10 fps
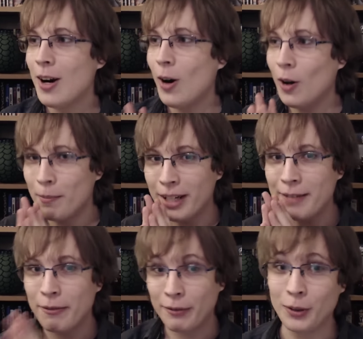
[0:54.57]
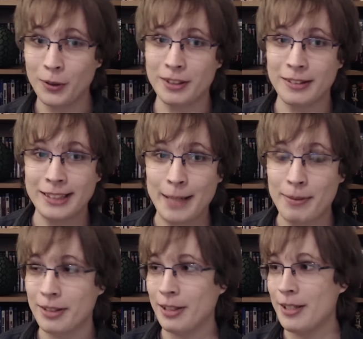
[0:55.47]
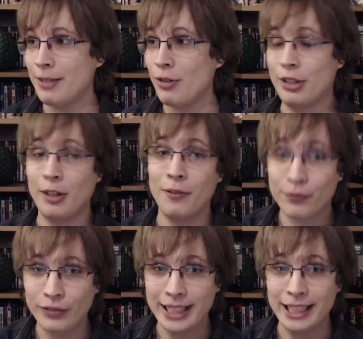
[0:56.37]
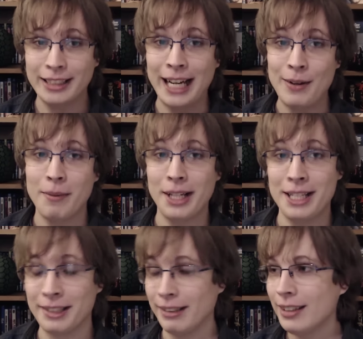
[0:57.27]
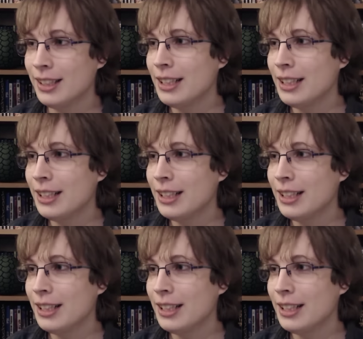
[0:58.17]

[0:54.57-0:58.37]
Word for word: of my thoughts on this episode because it was so freaking damn amazing.